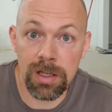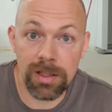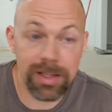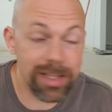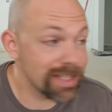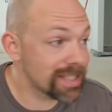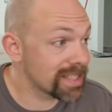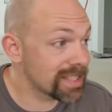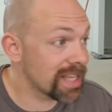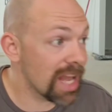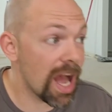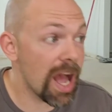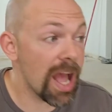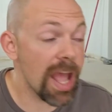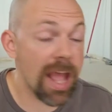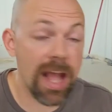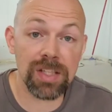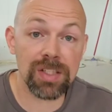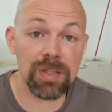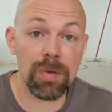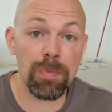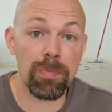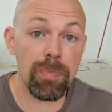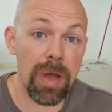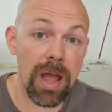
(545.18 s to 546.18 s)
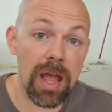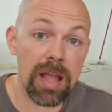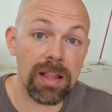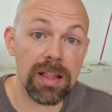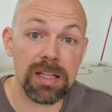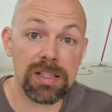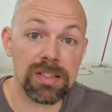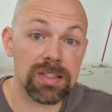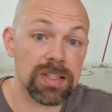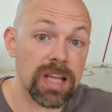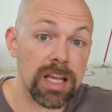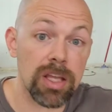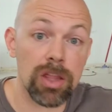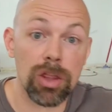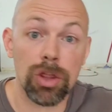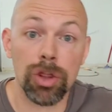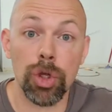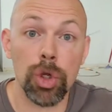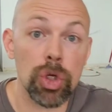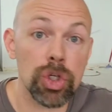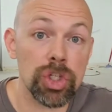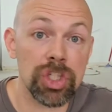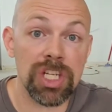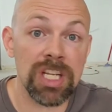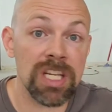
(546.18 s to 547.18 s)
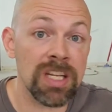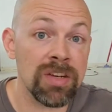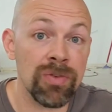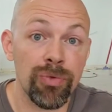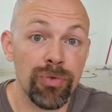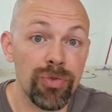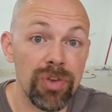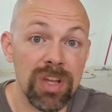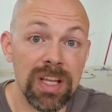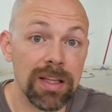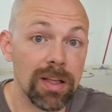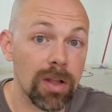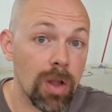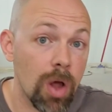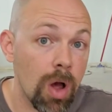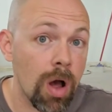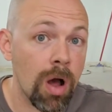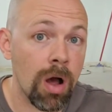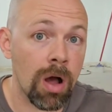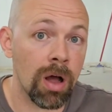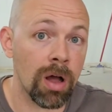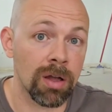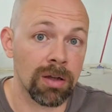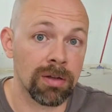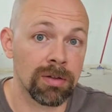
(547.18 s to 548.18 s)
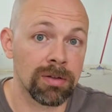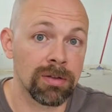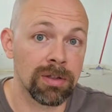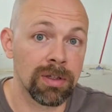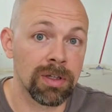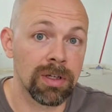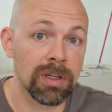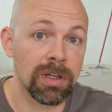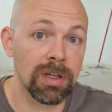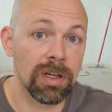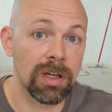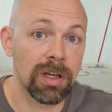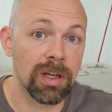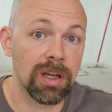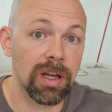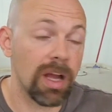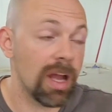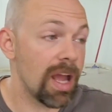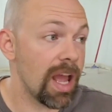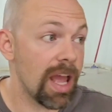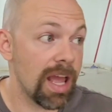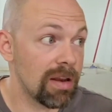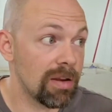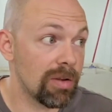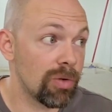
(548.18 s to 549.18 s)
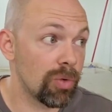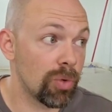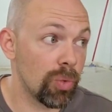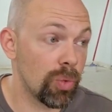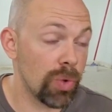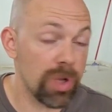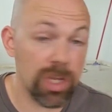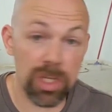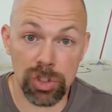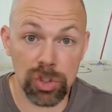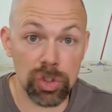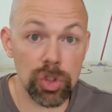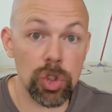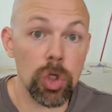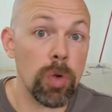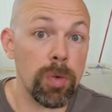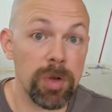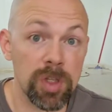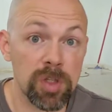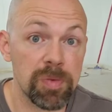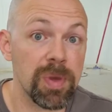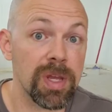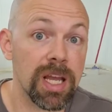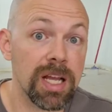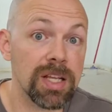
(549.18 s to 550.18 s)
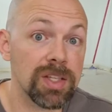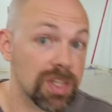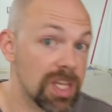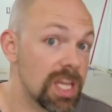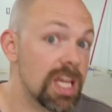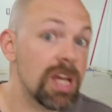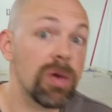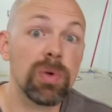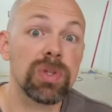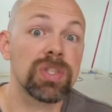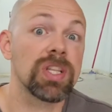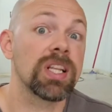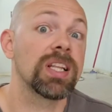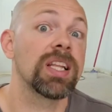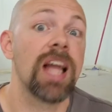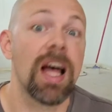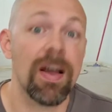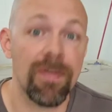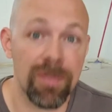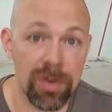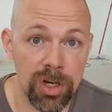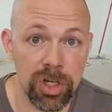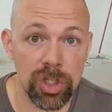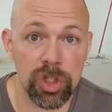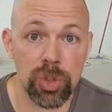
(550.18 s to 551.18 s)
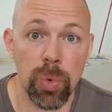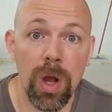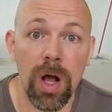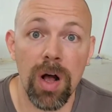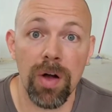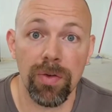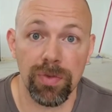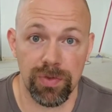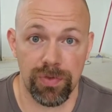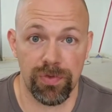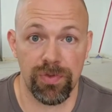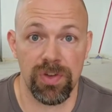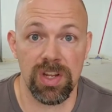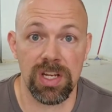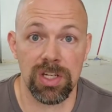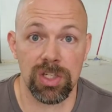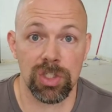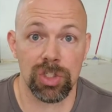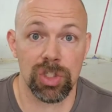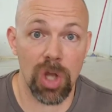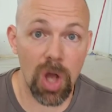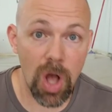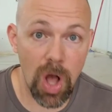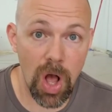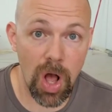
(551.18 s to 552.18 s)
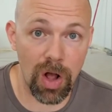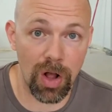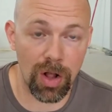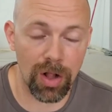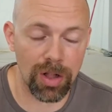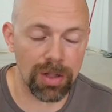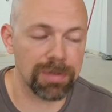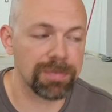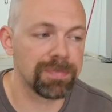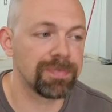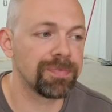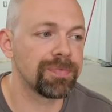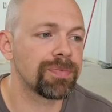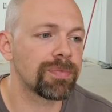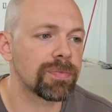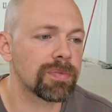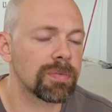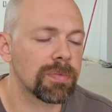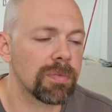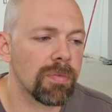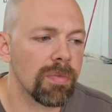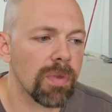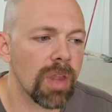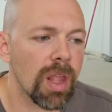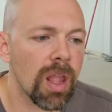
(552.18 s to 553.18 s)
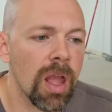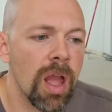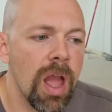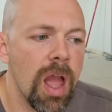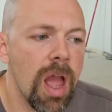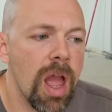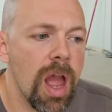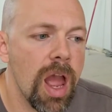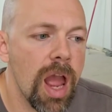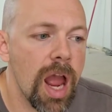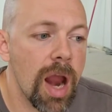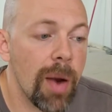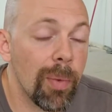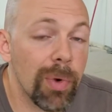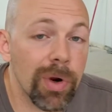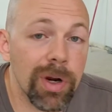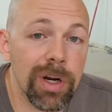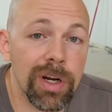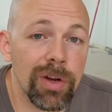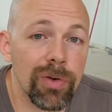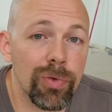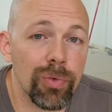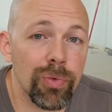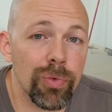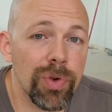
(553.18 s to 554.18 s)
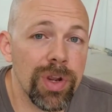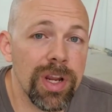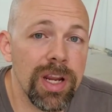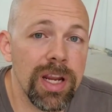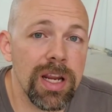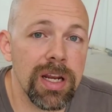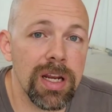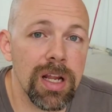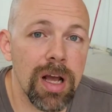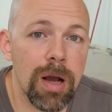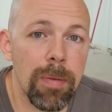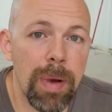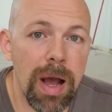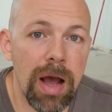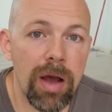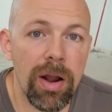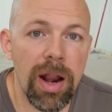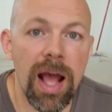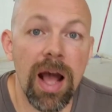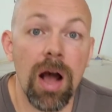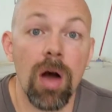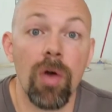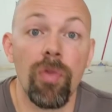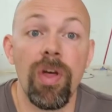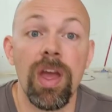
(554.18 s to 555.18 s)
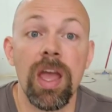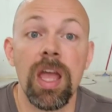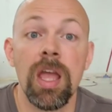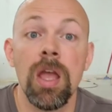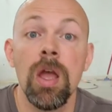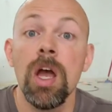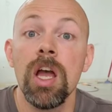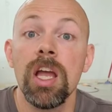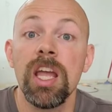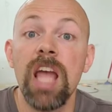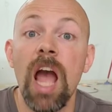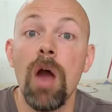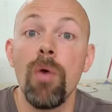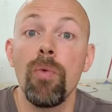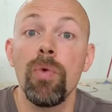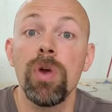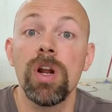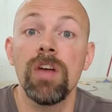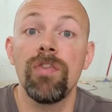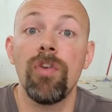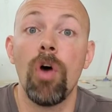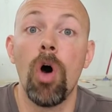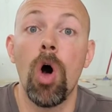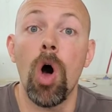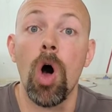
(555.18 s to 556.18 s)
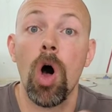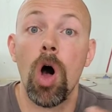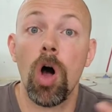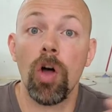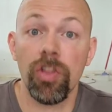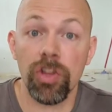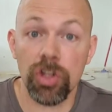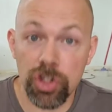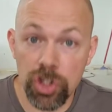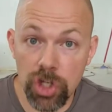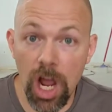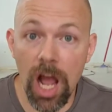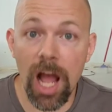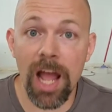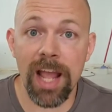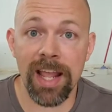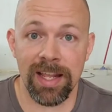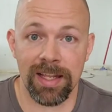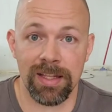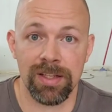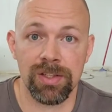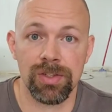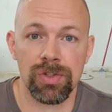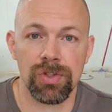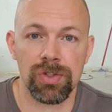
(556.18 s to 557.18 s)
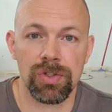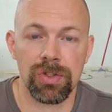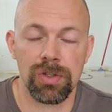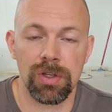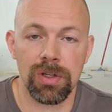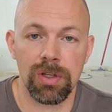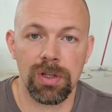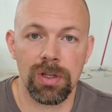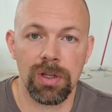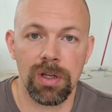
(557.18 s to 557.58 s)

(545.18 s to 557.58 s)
this guy has a bed that's like 13 feet long. And we assume it's because he was 11 to 12 feet tall. And we're going to read about how they got rid of all the giants